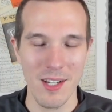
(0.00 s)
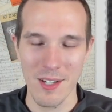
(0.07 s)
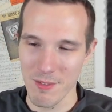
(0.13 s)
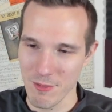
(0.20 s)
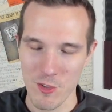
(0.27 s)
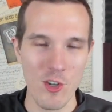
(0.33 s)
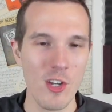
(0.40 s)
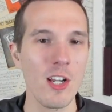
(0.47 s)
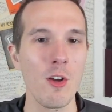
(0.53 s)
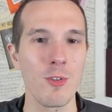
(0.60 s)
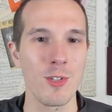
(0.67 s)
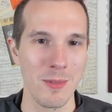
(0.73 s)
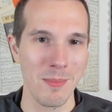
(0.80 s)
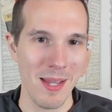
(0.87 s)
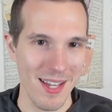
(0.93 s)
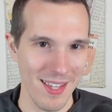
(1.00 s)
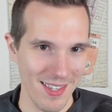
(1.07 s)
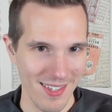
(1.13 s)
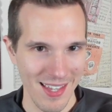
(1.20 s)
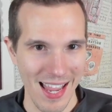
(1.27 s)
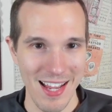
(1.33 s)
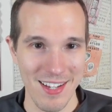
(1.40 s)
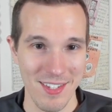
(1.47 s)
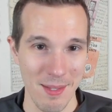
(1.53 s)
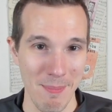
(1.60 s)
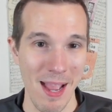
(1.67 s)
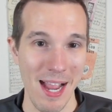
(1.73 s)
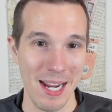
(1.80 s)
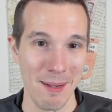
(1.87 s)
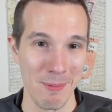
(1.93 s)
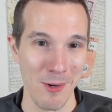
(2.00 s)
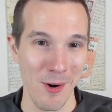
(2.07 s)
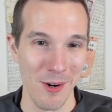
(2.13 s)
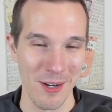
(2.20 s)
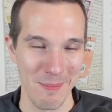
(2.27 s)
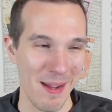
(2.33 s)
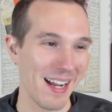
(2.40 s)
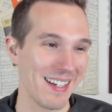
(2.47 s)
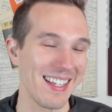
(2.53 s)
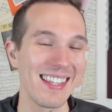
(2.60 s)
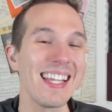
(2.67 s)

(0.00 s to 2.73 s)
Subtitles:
of Geno Smith as the backup quarterbacks.